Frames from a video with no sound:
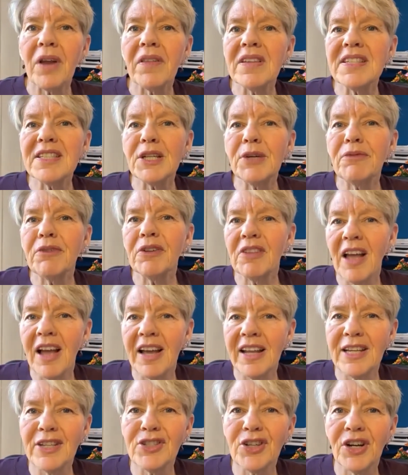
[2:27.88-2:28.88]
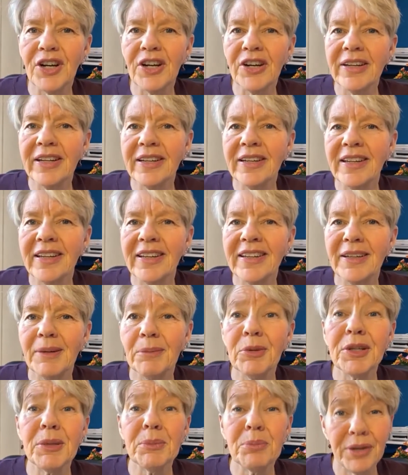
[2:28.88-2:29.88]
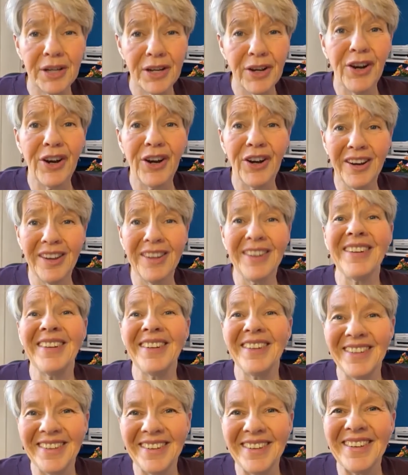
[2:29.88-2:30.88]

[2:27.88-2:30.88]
where the silver linings are, and I'm looking pretty hard.